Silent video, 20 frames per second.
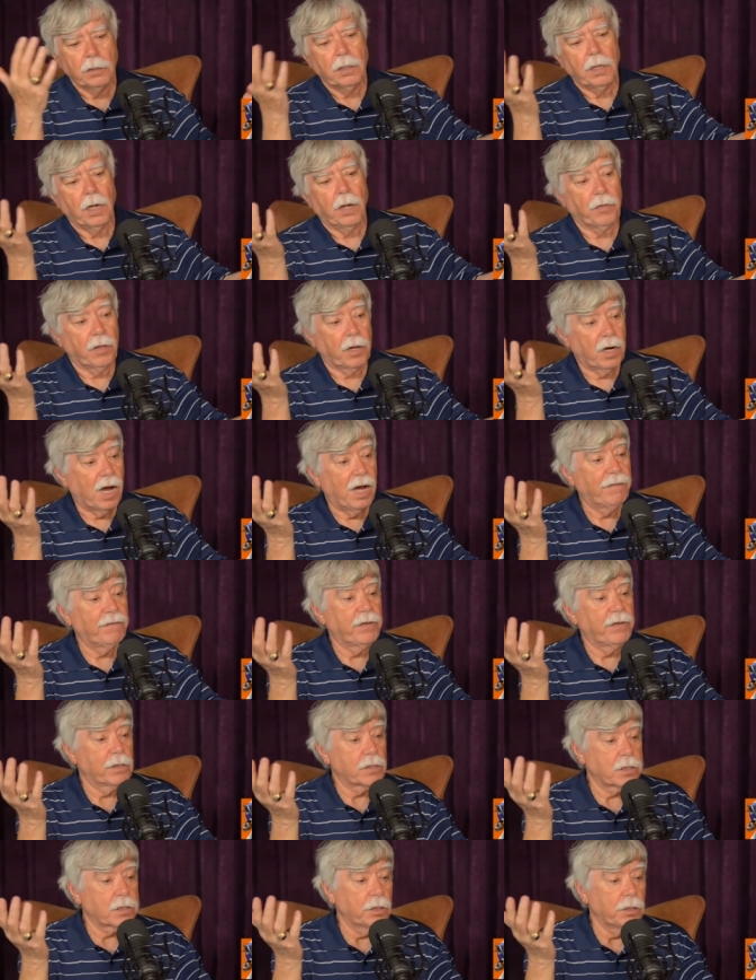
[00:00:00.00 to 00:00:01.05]
And then
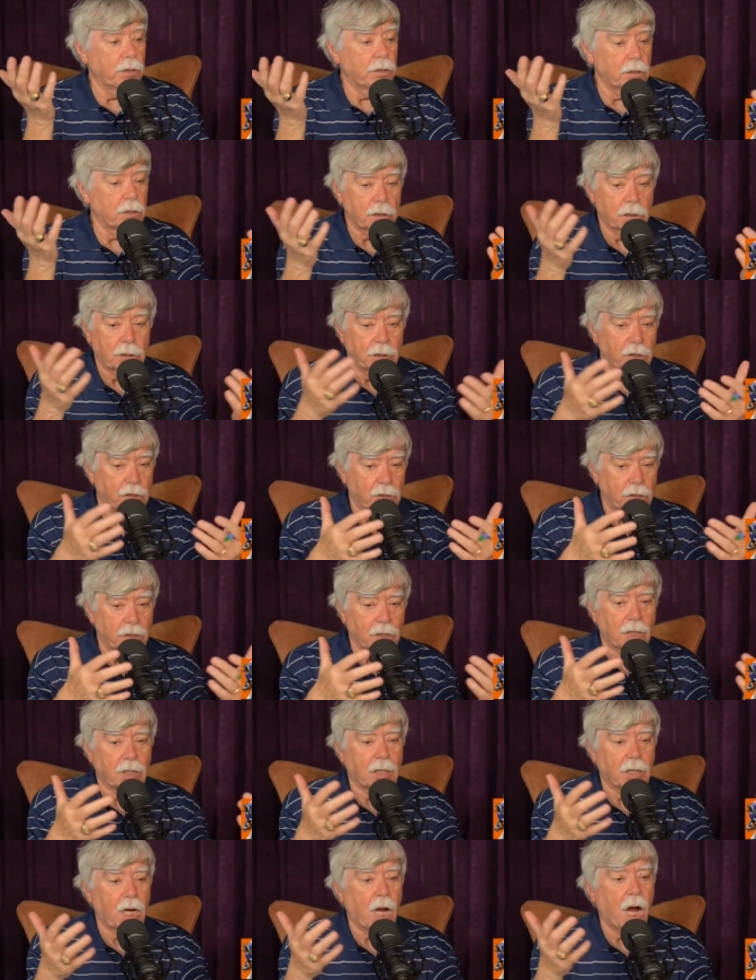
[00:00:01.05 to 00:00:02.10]
obviously this, this
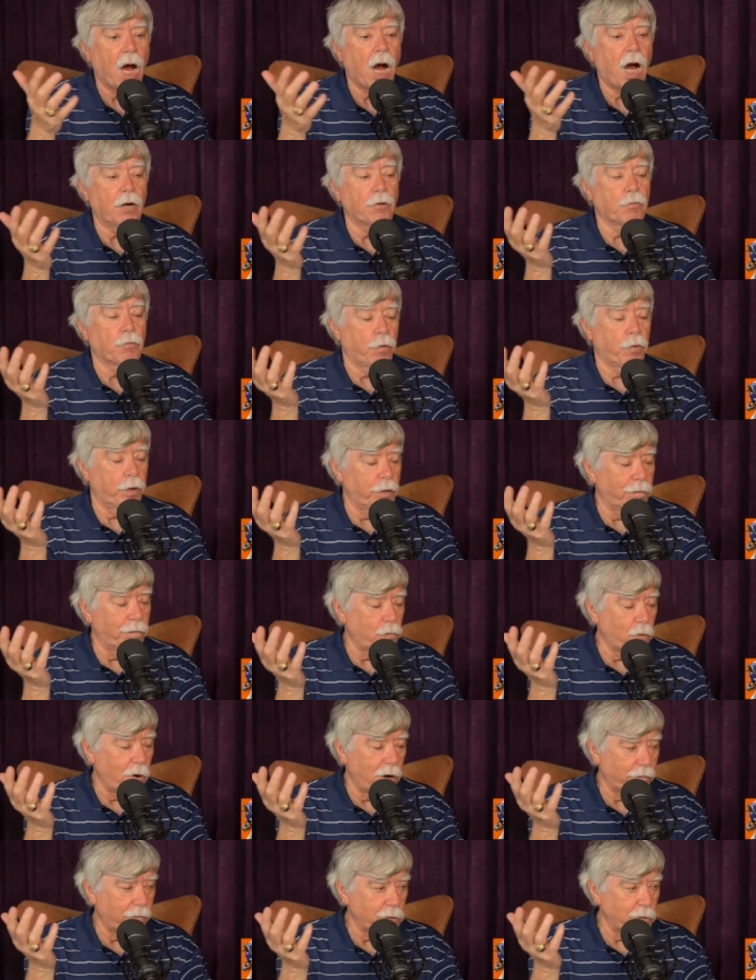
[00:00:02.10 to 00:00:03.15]
cadre of
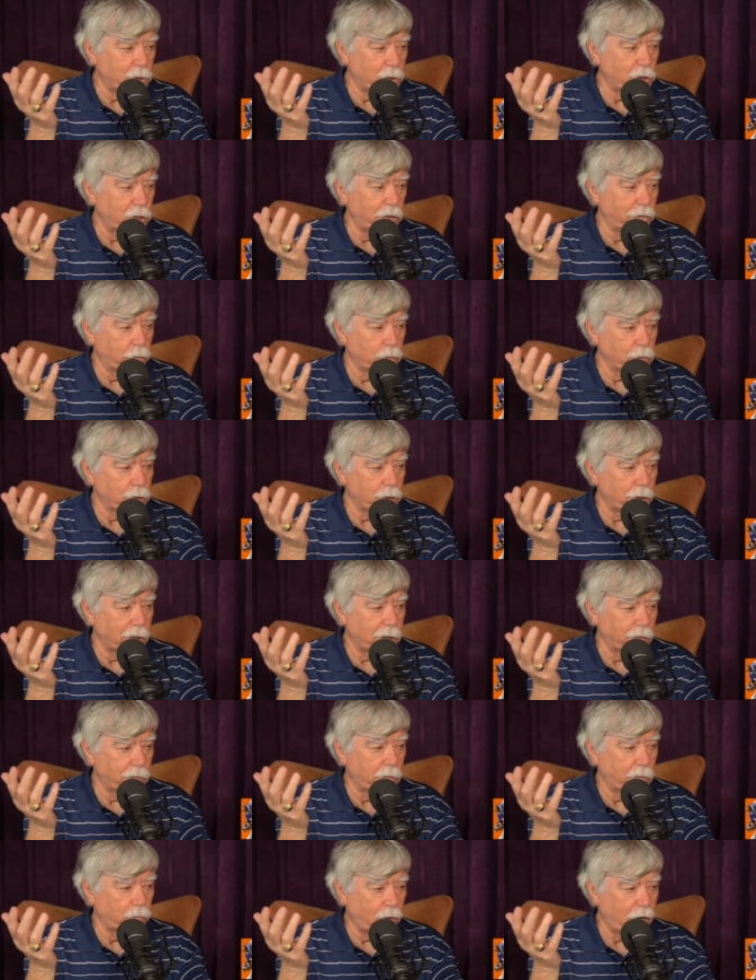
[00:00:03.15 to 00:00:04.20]
wide receivers that
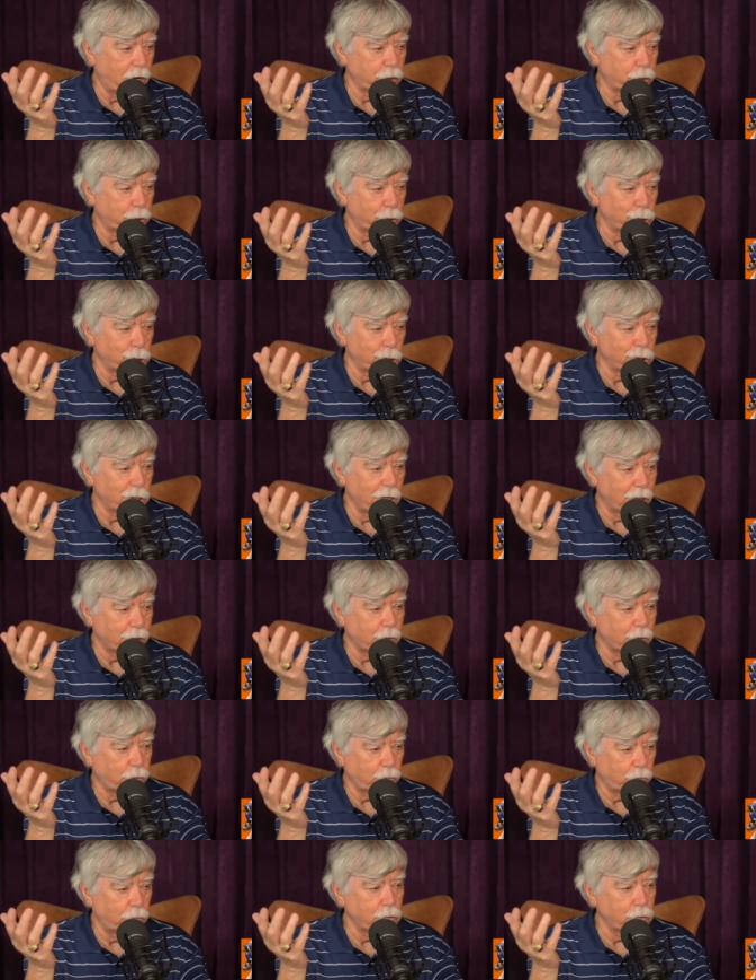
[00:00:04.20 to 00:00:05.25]
Aaron Rodgers has got to
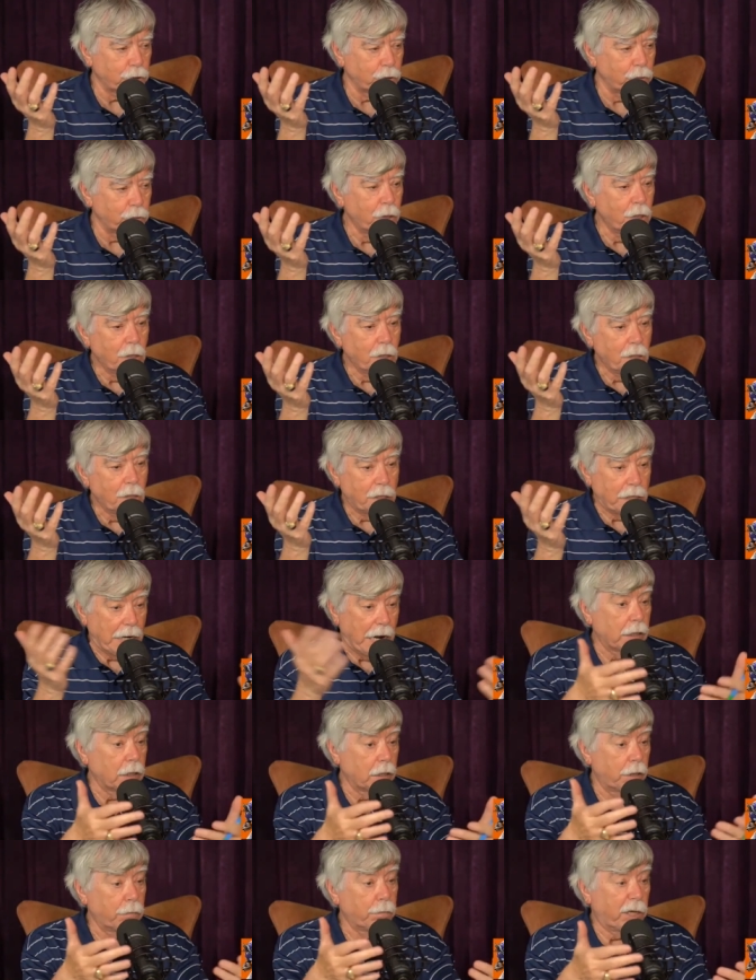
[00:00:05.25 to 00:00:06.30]
throw to, now
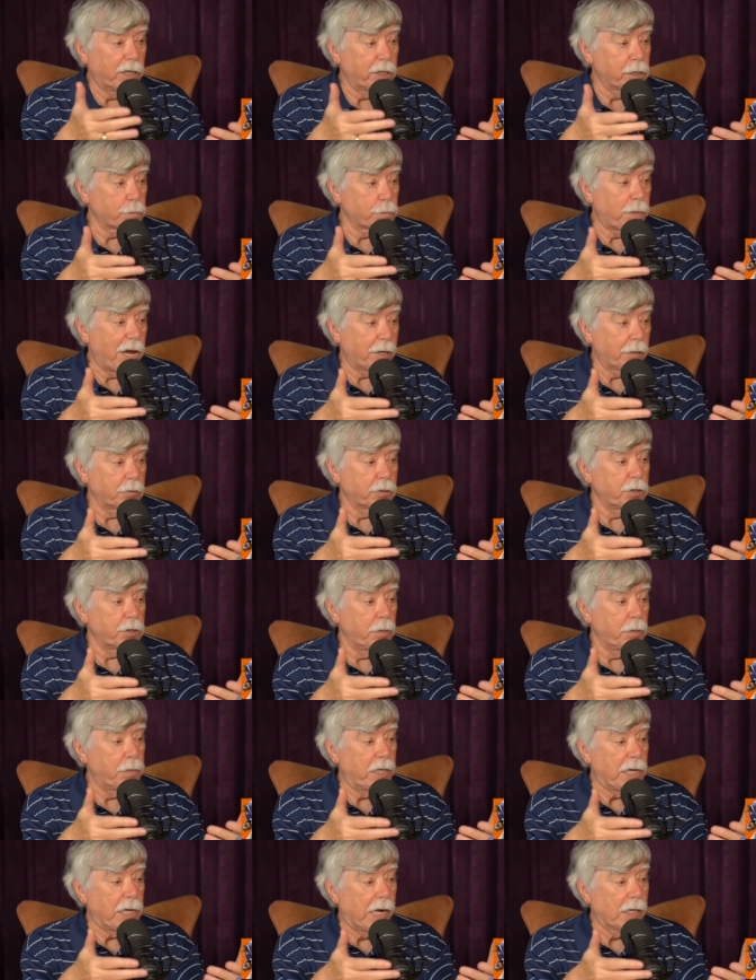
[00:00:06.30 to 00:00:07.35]
led by his Packer
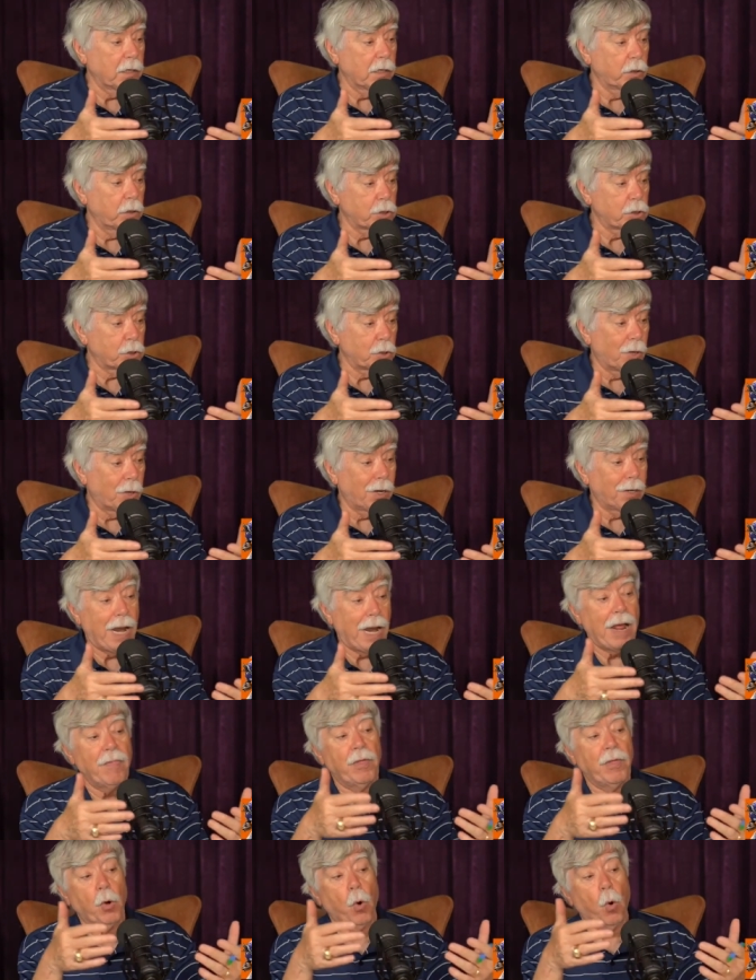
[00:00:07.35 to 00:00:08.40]
teammate Alan Lazard
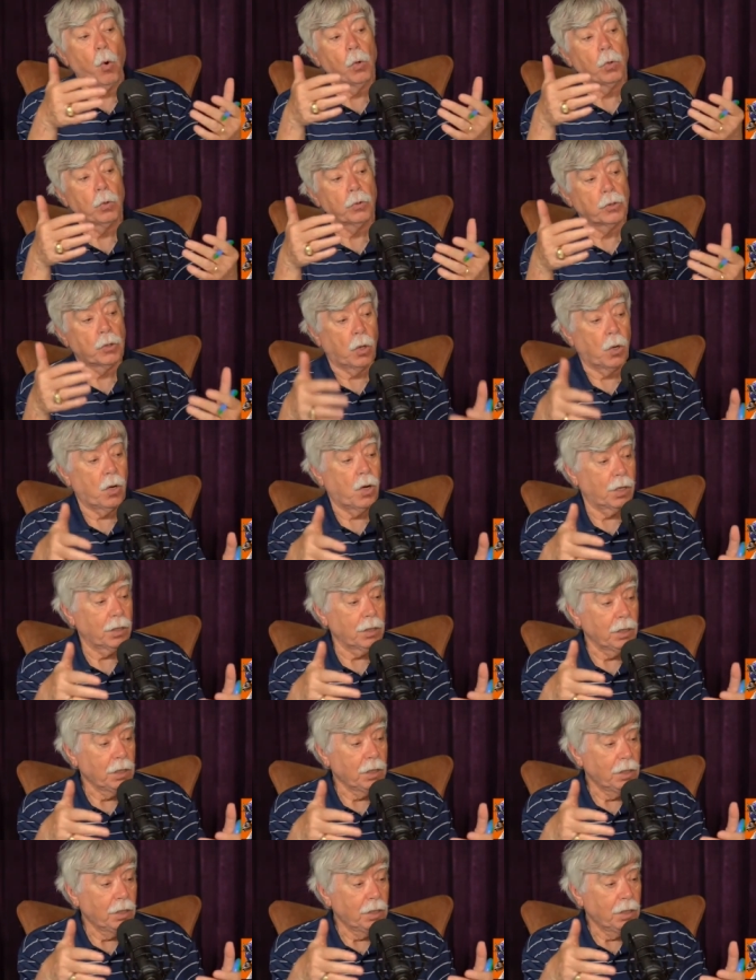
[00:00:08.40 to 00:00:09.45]
and the old dog,
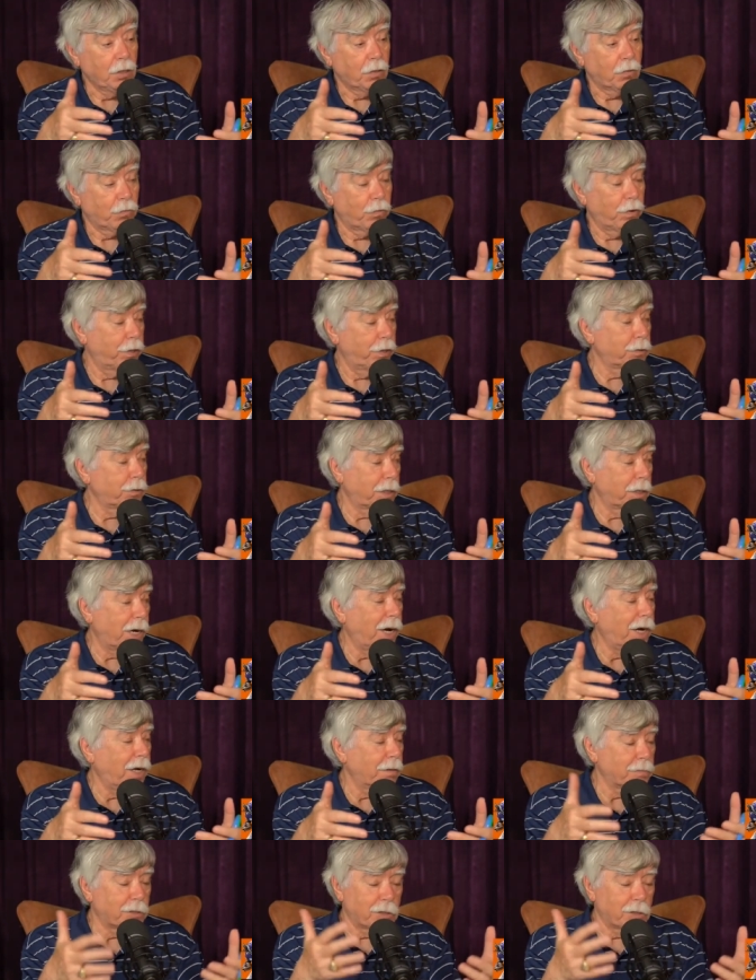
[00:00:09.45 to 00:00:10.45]
Randall Cobb.